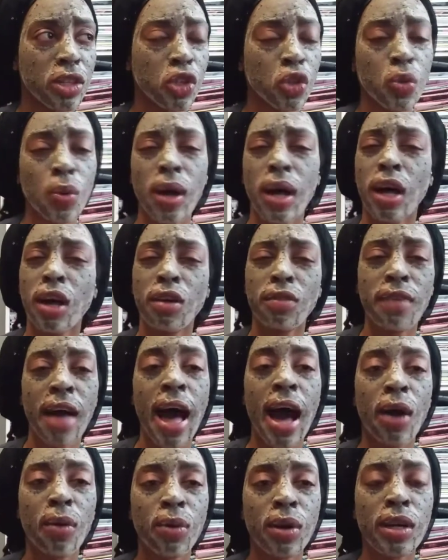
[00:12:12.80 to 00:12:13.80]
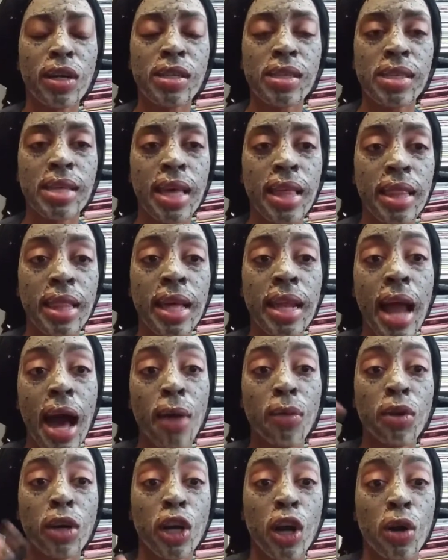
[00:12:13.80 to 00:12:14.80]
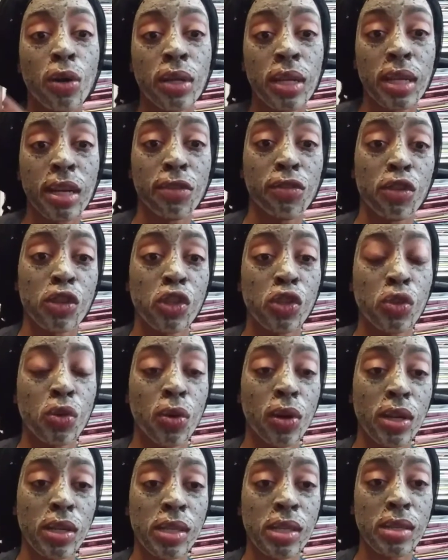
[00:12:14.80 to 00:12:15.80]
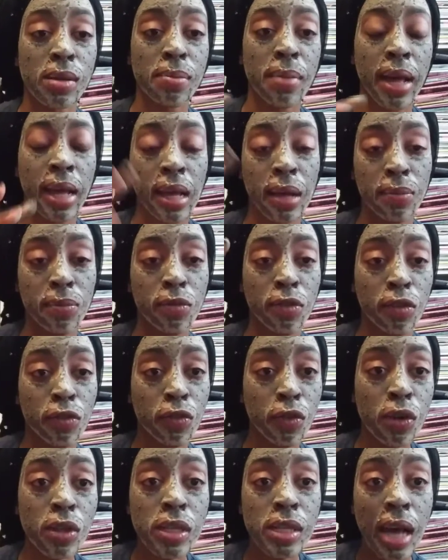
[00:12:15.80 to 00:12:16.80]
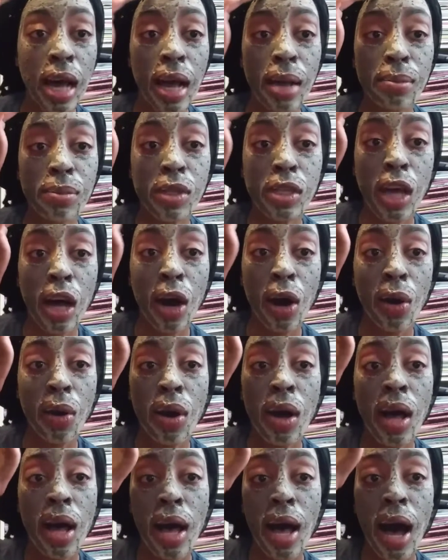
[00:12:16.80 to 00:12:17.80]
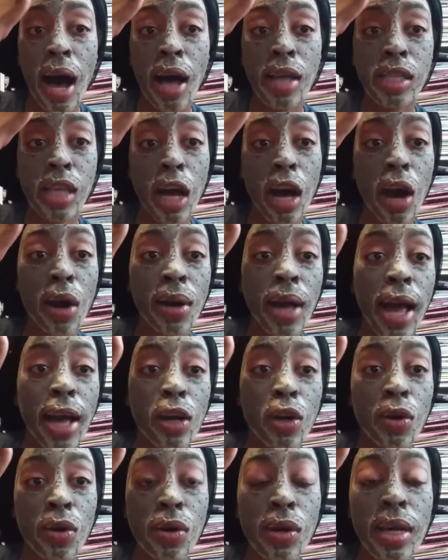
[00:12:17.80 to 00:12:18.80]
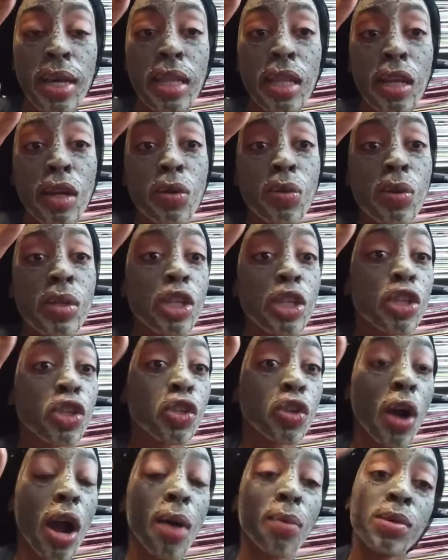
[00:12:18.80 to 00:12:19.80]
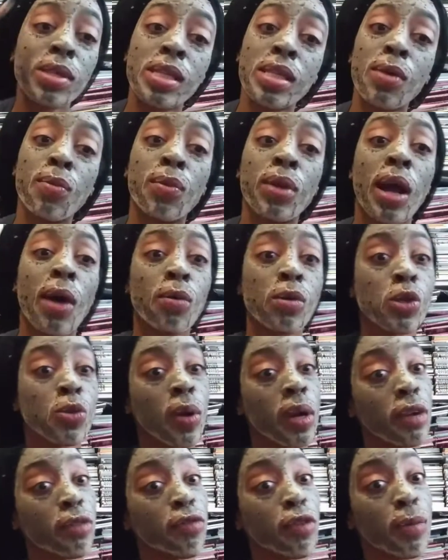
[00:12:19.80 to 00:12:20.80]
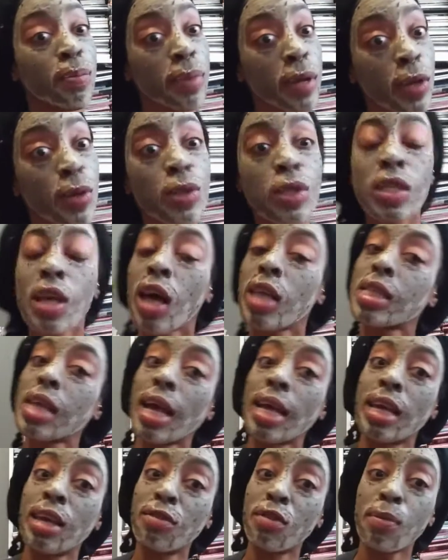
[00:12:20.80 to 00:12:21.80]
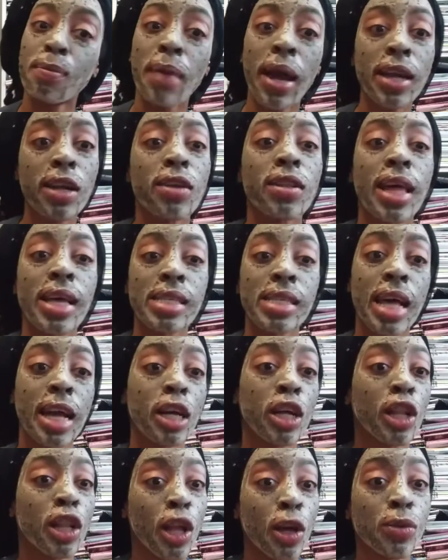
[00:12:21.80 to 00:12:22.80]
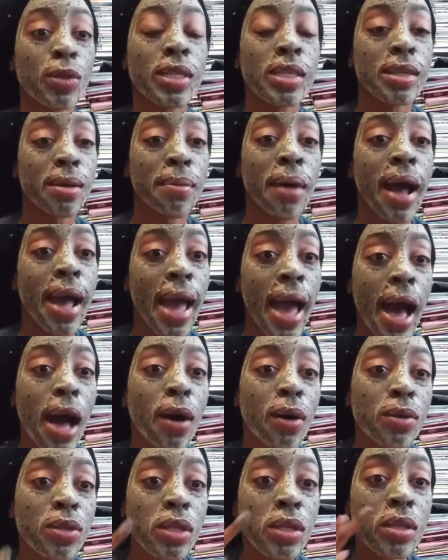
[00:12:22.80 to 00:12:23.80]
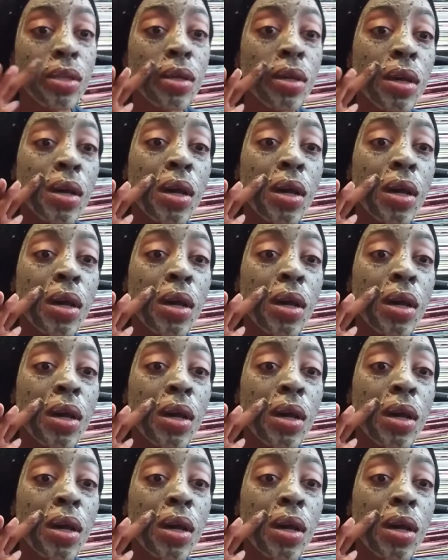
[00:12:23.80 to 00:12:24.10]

12 hours, and then I would go to different stores to make up for full-time. So I was like, okay, cool. And then it was the store I was in when I was working for Boots. So I was like, even better. That's like close to my house.